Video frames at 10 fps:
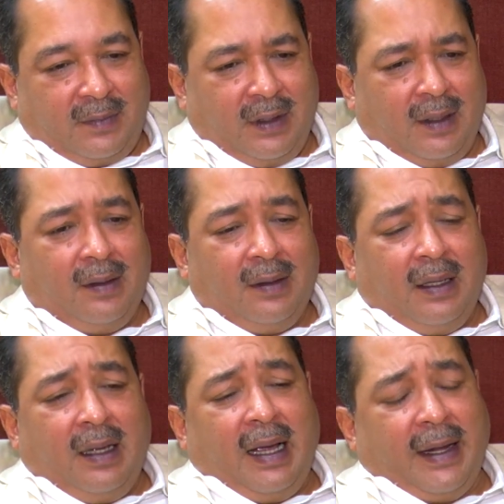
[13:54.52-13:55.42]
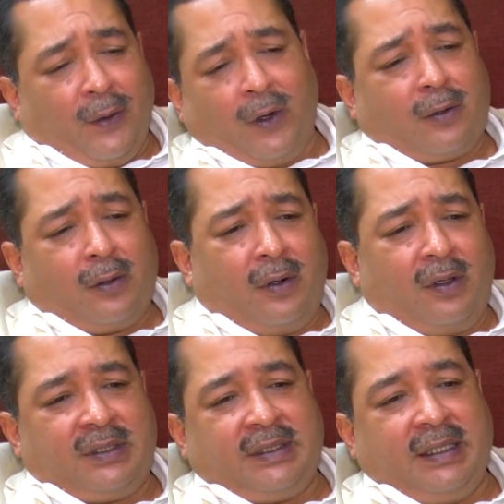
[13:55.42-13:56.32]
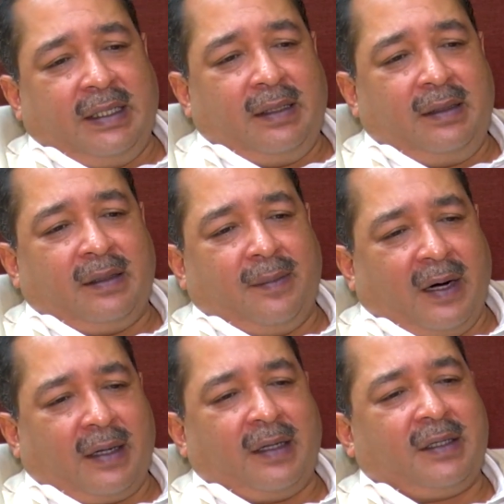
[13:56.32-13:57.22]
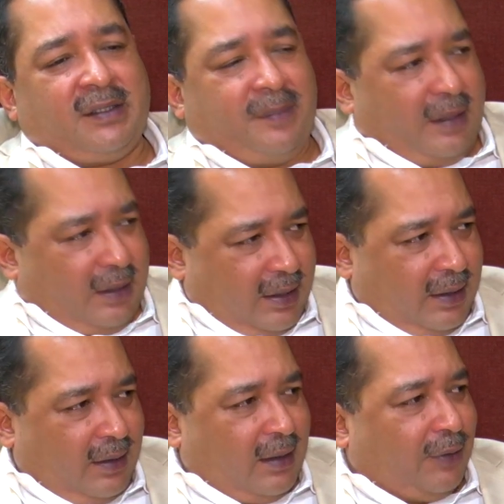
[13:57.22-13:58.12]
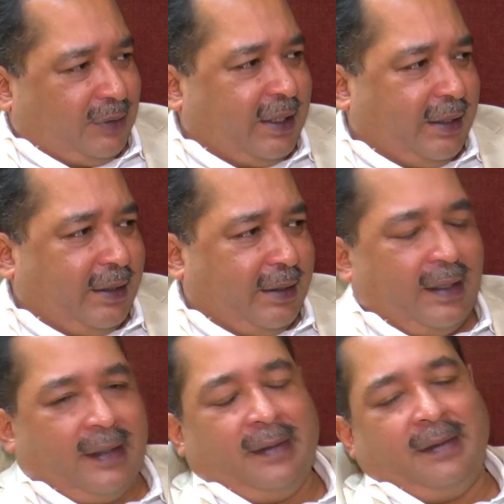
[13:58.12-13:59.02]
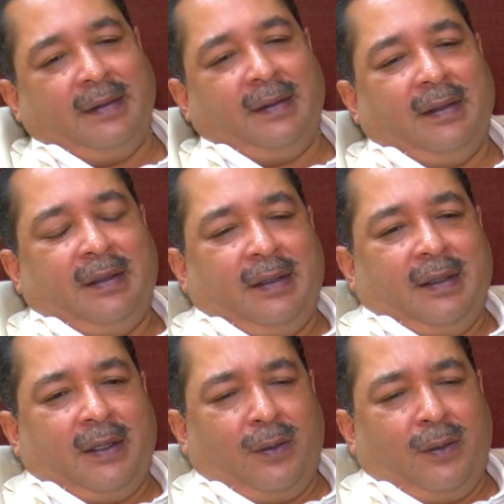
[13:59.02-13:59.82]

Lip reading: Uh, and orthodox tea, the market is mainly outside India. Now,